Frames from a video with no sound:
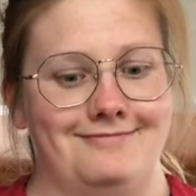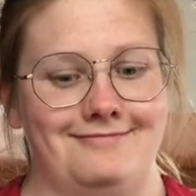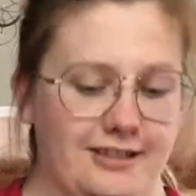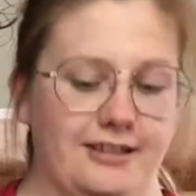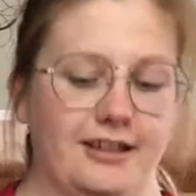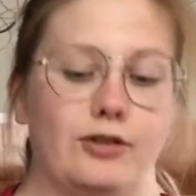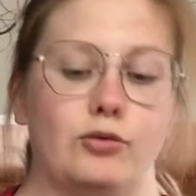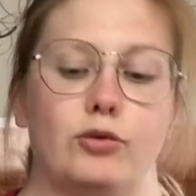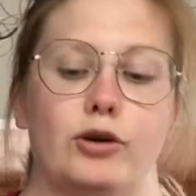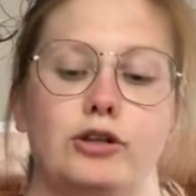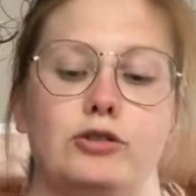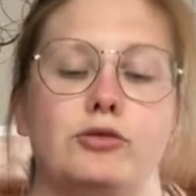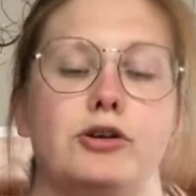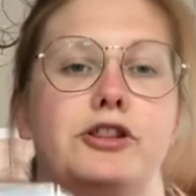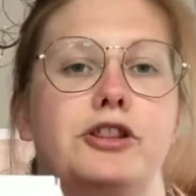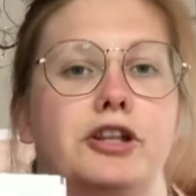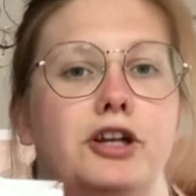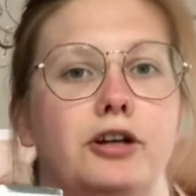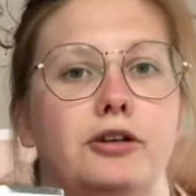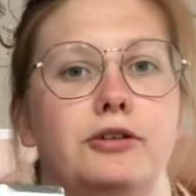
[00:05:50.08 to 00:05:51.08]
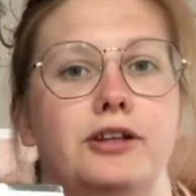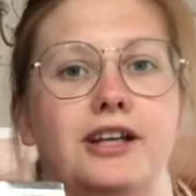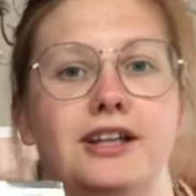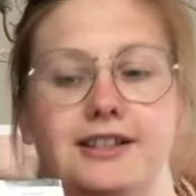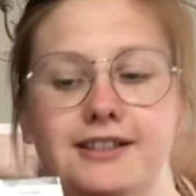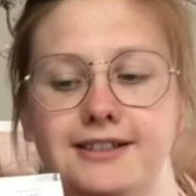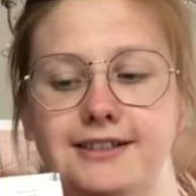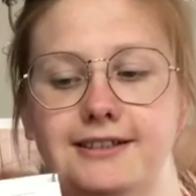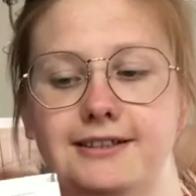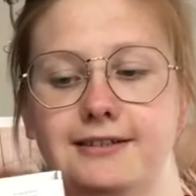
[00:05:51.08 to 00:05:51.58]
Now, where do we throw
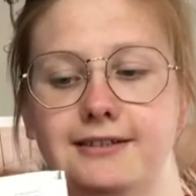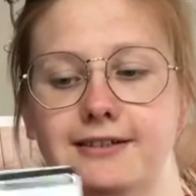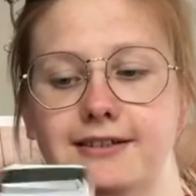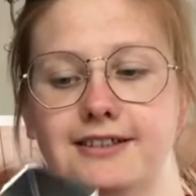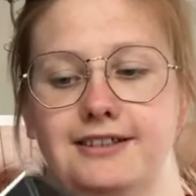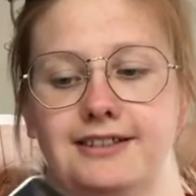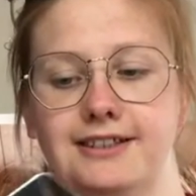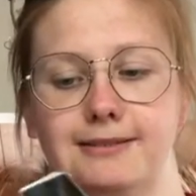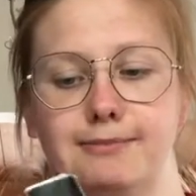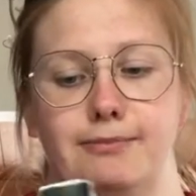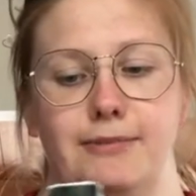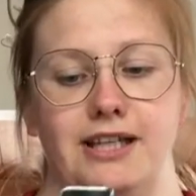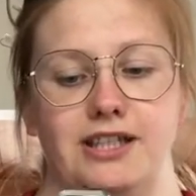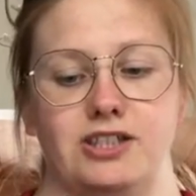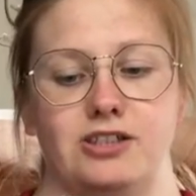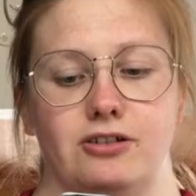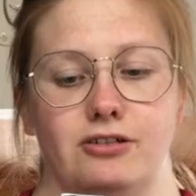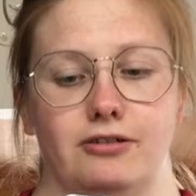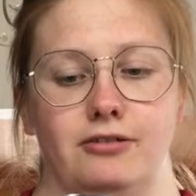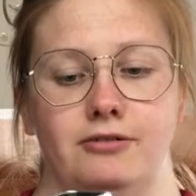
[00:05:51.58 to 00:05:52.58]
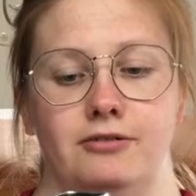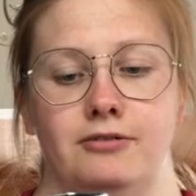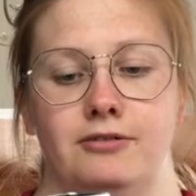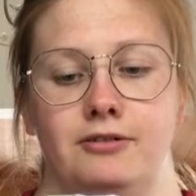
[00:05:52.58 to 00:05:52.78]
this? Because it's metal,